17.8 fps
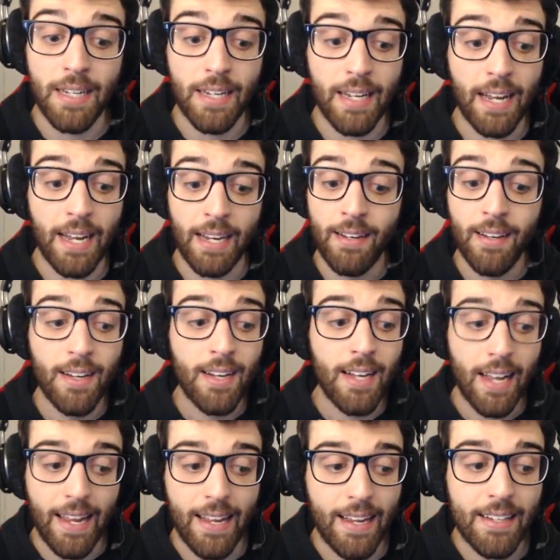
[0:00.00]
and
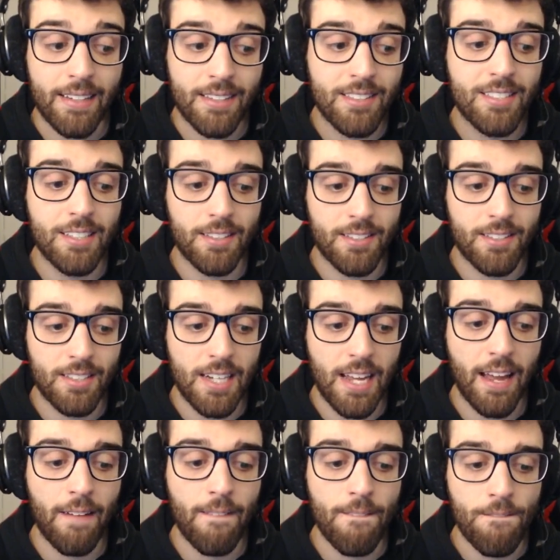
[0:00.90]
it sits
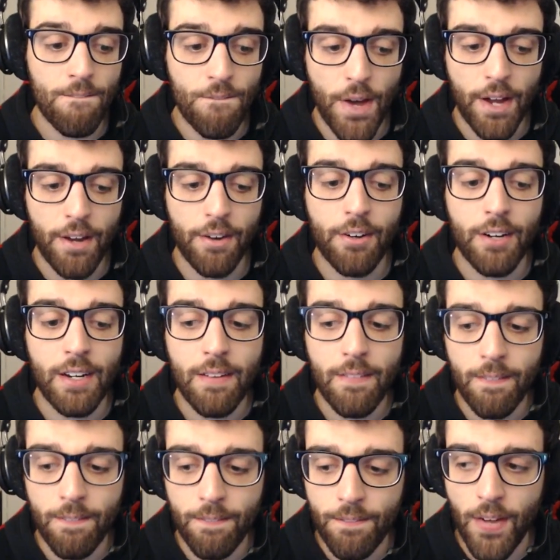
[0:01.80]
there very,
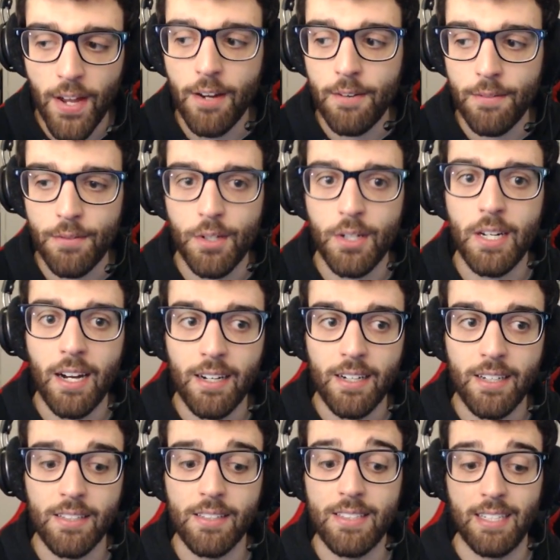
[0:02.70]
very, very
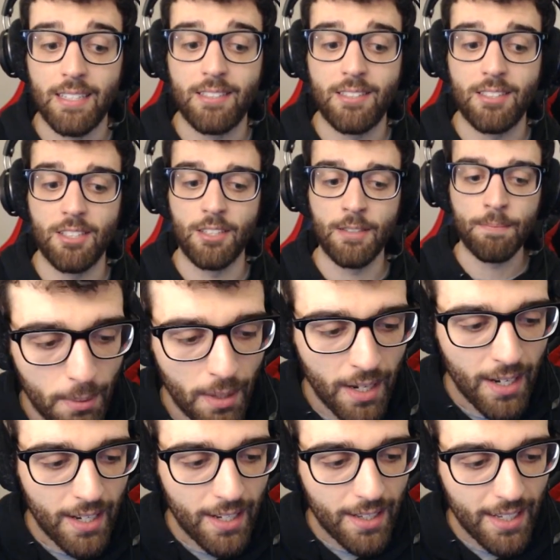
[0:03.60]
uncontested.
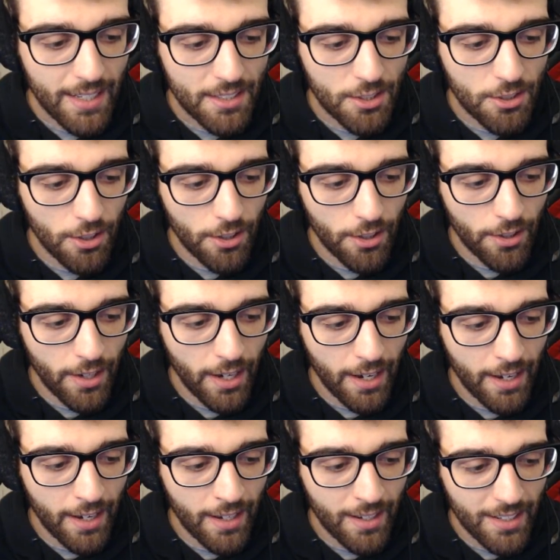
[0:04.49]
Let's go
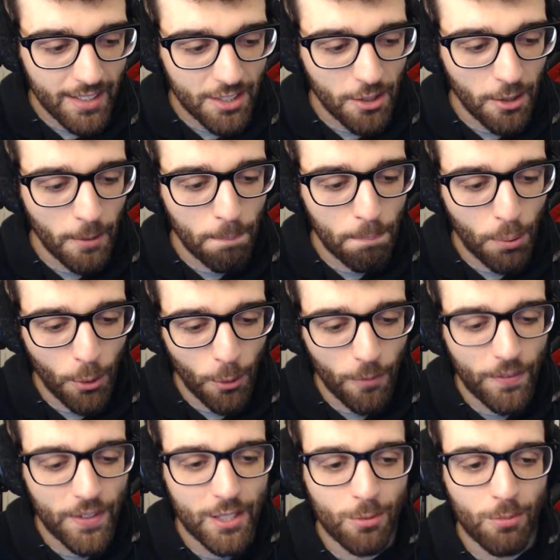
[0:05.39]
and pull
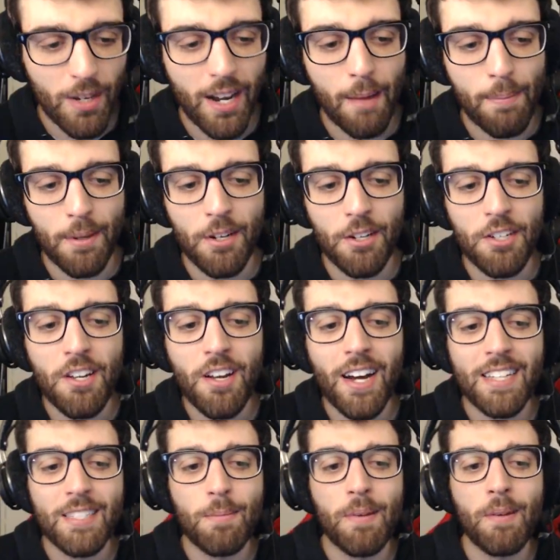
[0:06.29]
this one up. I know you guys have been